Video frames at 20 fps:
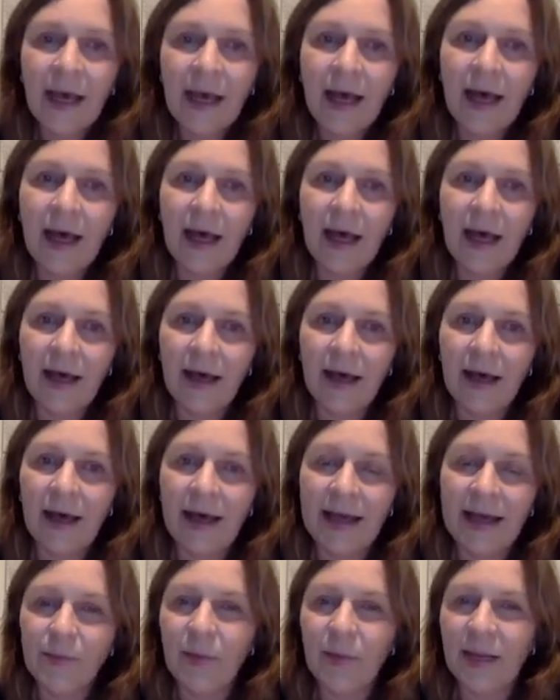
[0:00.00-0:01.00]
uh,
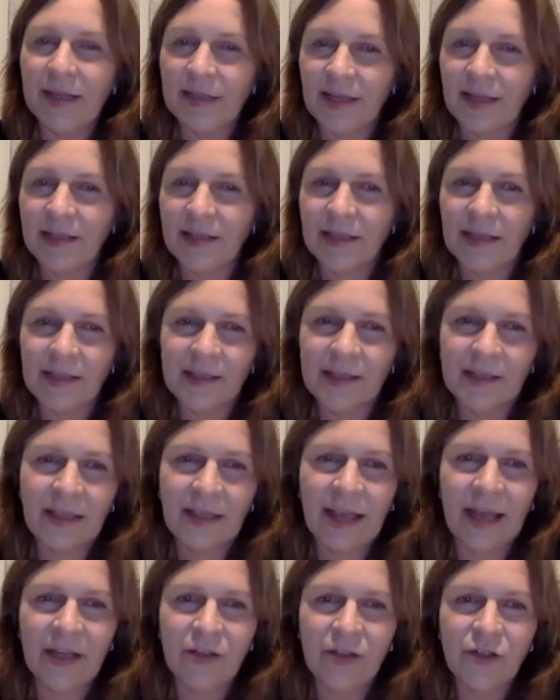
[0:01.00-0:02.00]
as well as, as, as
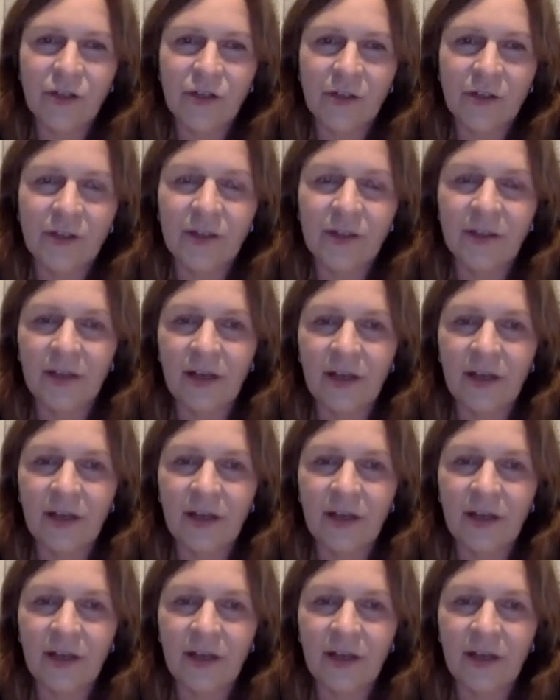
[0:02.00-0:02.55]
the ancient,